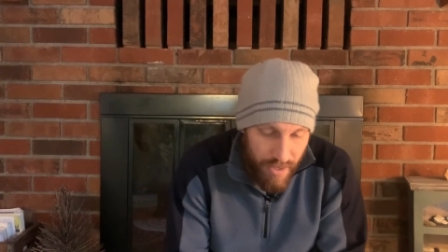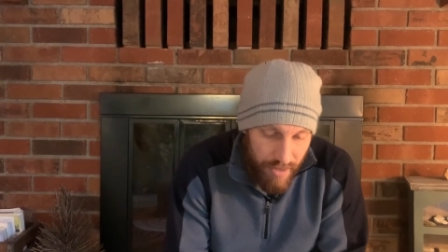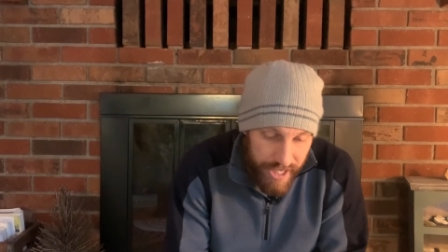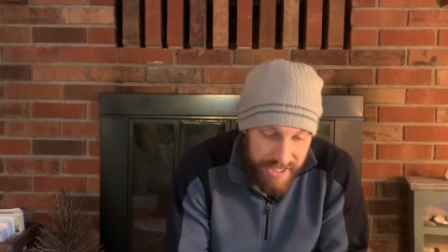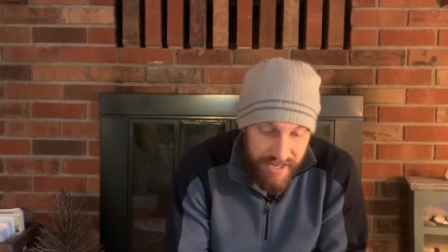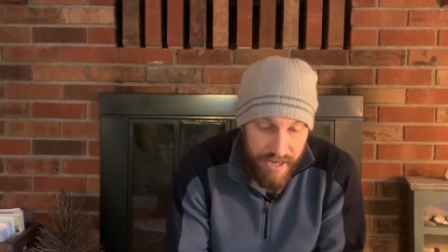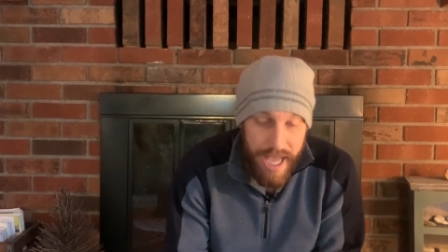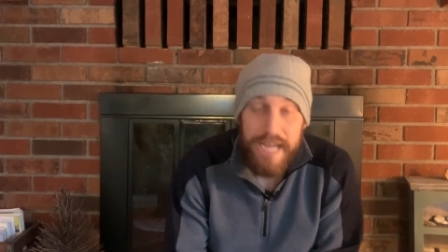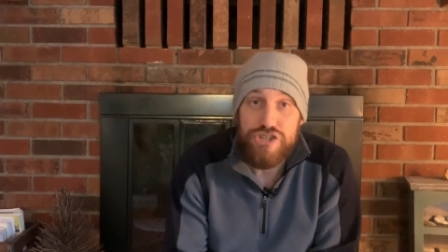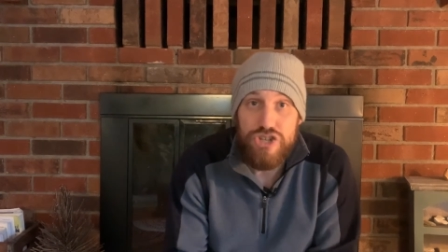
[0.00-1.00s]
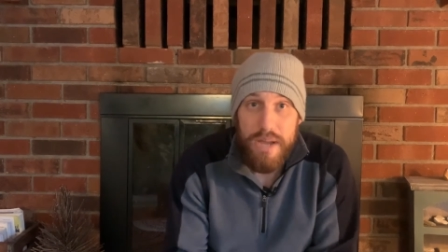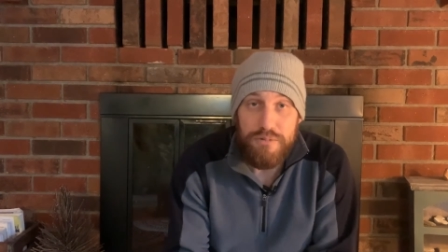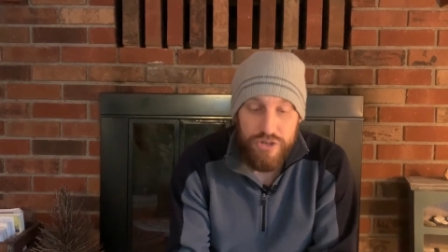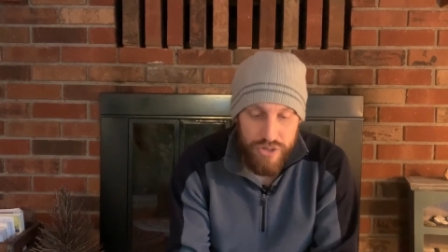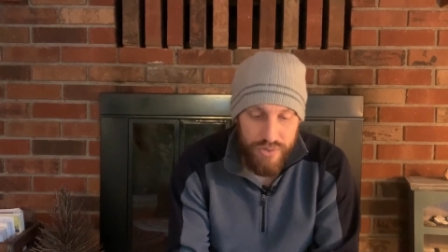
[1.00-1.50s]
like I said, Acts
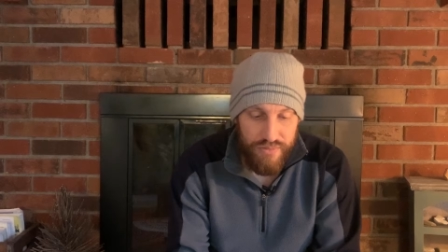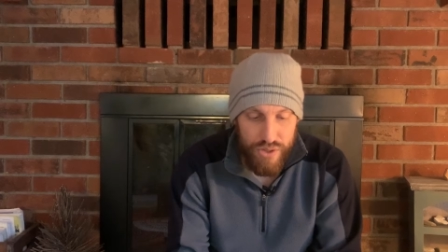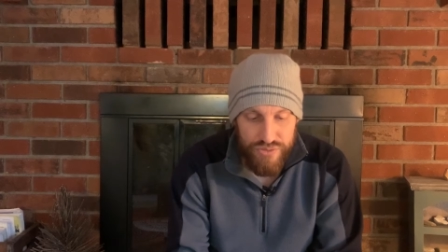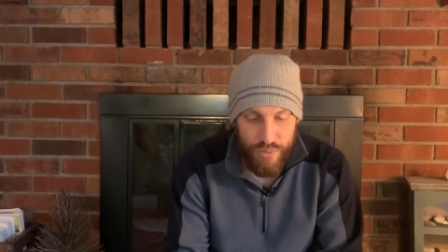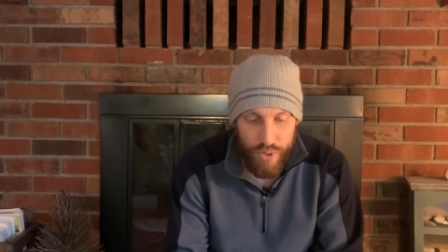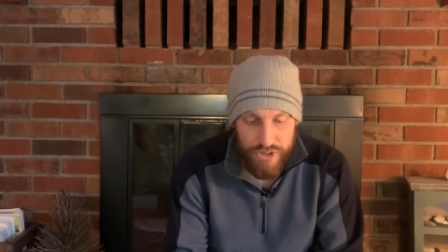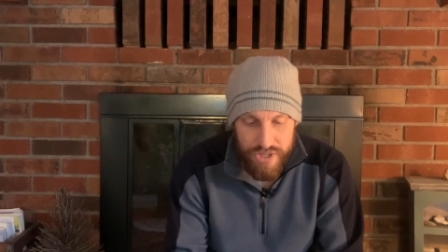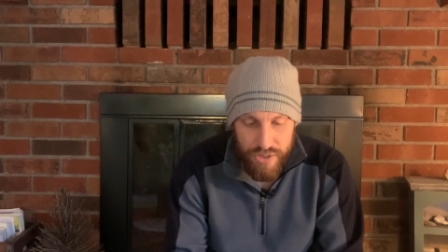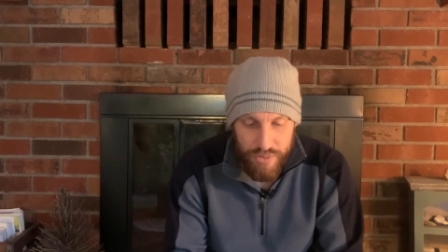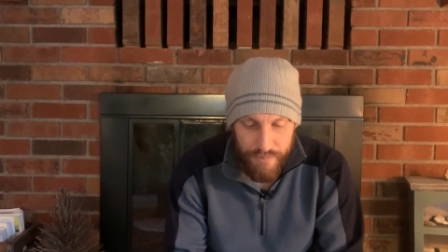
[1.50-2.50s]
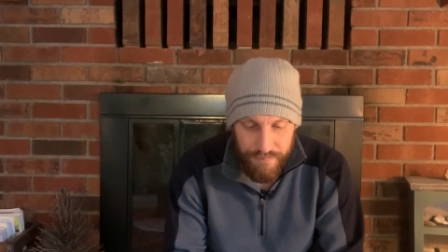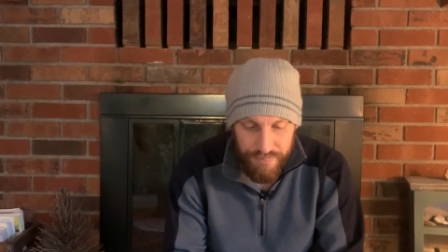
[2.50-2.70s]
chapter 2, verse 42.